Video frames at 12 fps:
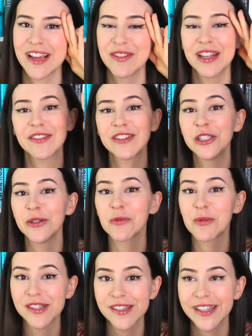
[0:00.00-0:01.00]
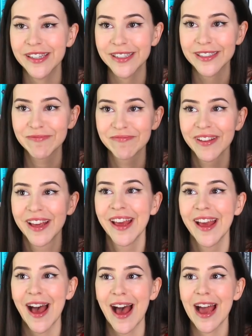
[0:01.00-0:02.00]
I feel like if I do it once a year,
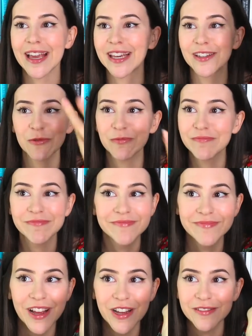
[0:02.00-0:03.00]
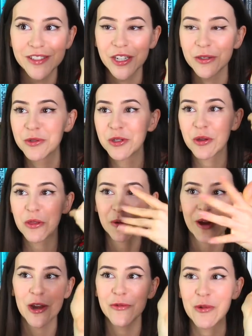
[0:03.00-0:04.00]
I get, you know, two or
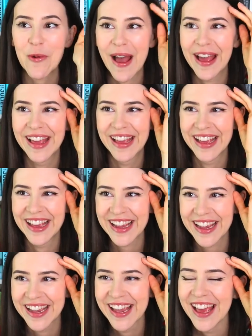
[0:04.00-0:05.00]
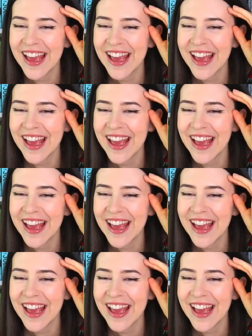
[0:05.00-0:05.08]
three out of the way.